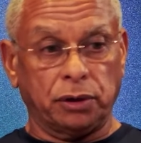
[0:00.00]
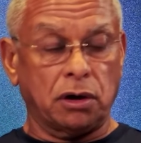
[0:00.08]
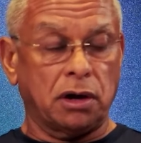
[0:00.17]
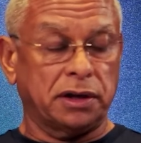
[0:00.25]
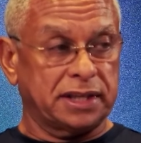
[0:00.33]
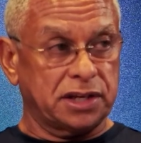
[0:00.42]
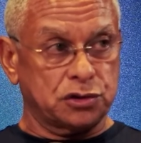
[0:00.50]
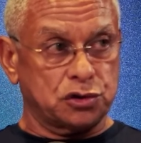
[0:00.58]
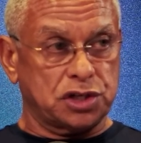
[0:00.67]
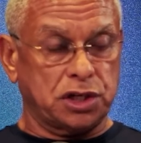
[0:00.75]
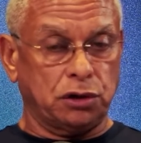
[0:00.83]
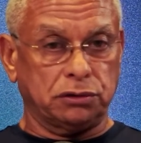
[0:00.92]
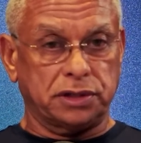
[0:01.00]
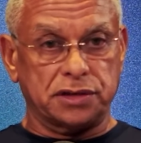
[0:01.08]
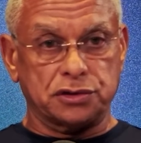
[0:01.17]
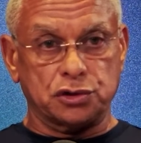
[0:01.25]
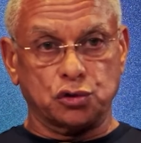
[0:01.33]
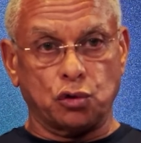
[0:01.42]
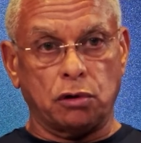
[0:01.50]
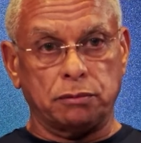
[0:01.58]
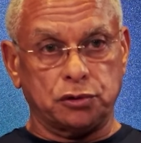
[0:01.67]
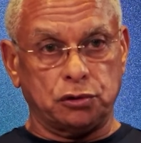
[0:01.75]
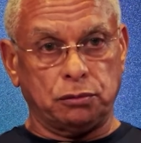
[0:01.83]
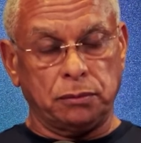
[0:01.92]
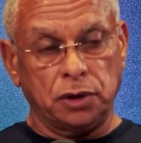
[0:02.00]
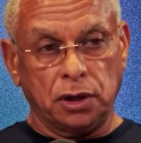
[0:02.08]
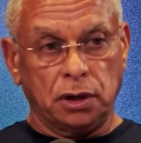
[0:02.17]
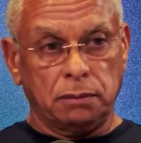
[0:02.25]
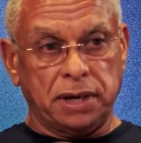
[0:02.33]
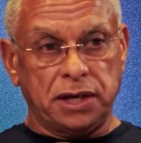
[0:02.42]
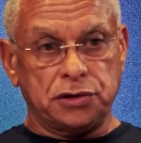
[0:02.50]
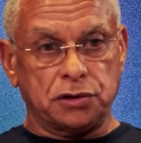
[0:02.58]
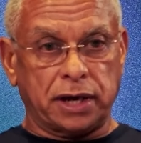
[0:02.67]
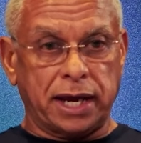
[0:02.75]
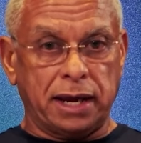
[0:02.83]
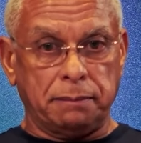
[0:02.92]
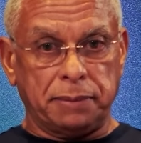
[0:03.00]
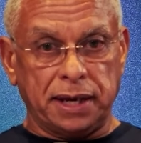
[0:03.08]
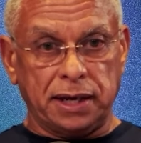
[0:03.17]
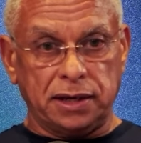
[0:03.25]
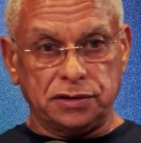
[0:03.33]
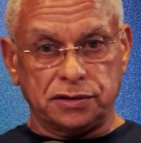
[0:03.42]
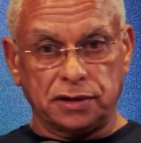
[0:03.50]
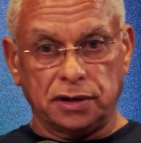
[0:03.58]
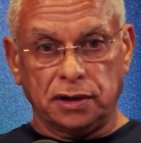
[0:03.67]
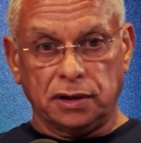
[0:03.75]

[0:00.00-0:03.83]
We call it Desert Shield, Desert Storm, two major campaigns.